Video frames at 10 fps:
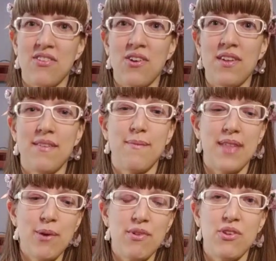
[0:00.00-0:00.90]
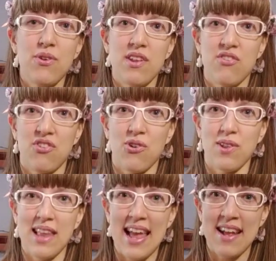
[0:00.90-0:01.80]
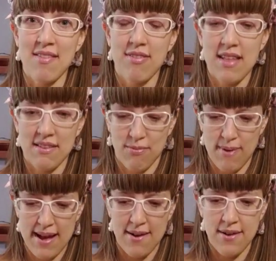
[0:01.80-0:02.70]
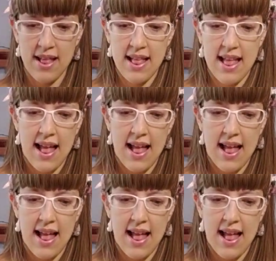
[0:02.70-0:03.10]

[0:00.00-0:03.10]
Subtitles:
so that they would do additional length as well.